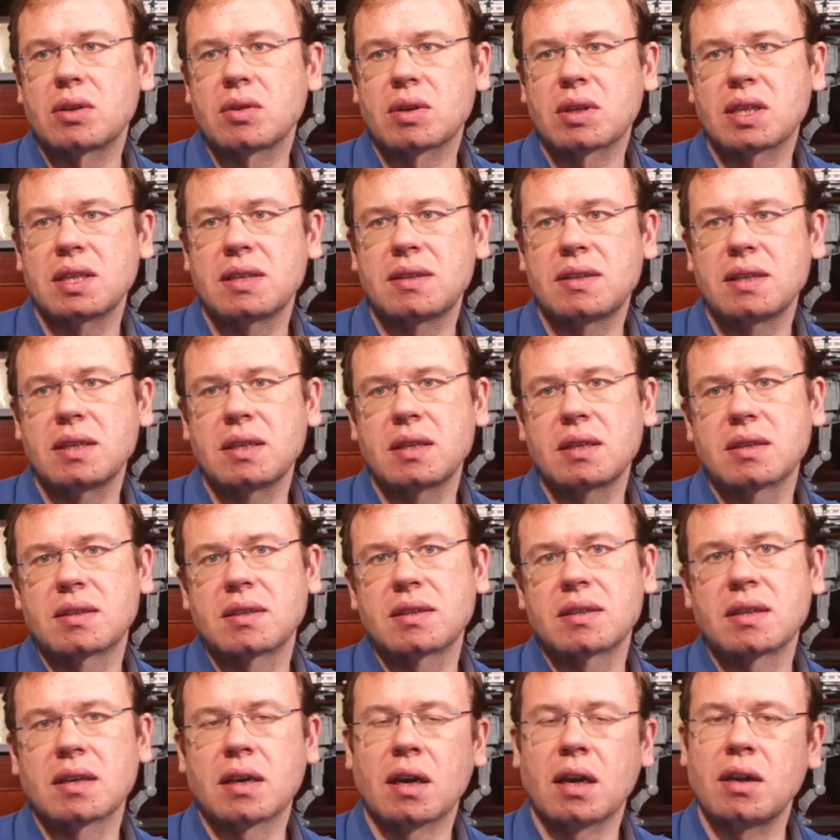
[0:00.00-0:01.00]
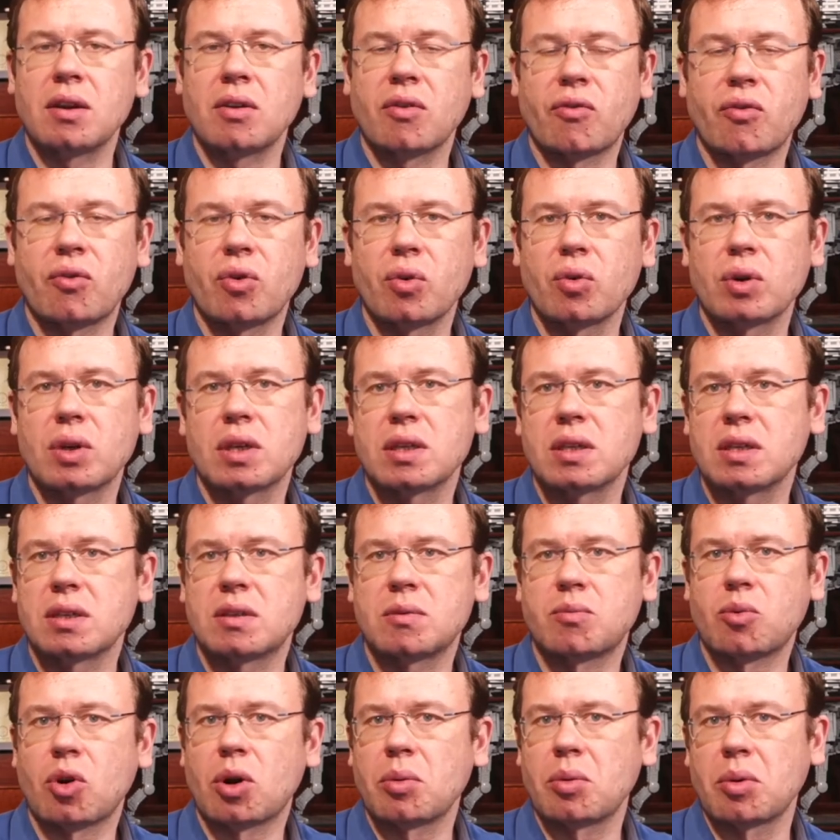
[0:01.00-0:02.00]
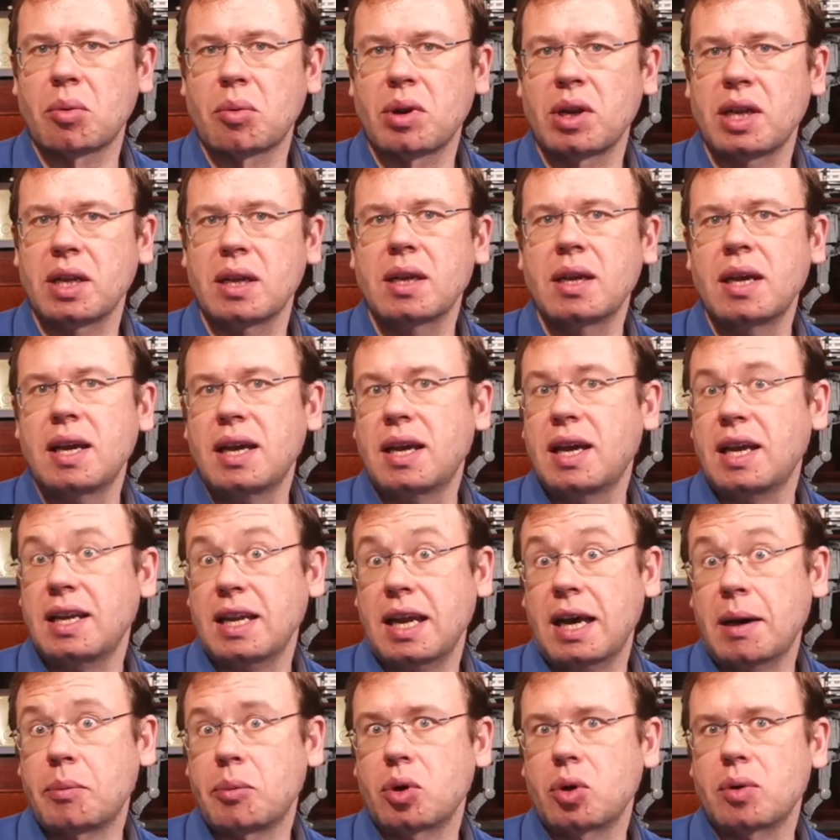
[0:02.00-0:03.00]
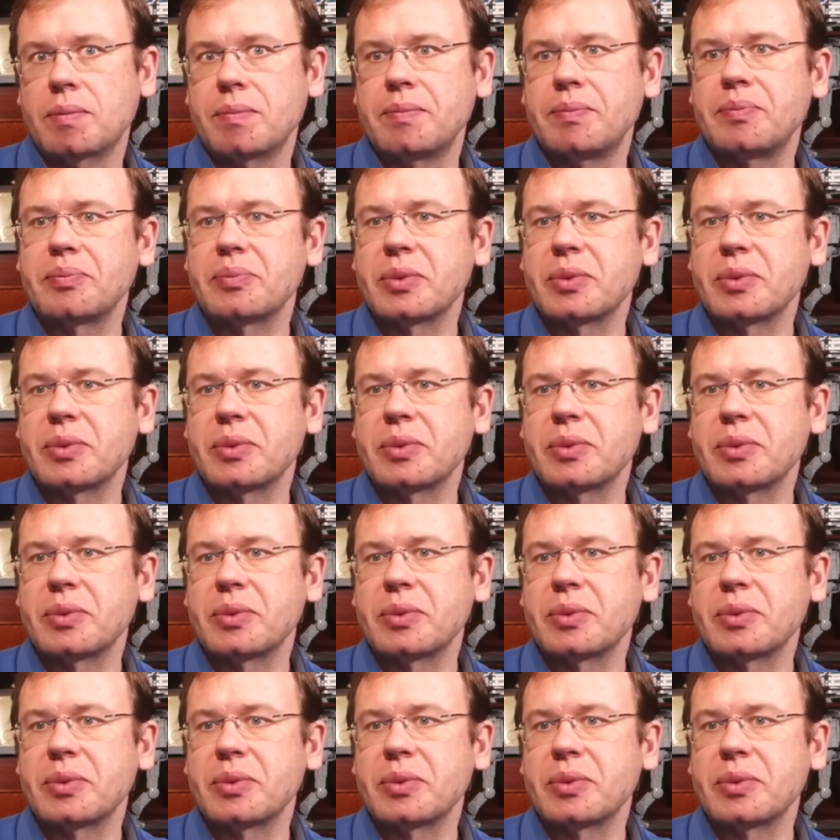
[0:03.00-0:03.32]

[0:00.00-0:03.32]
you can see this is a kind of fruit and it's probably an apple.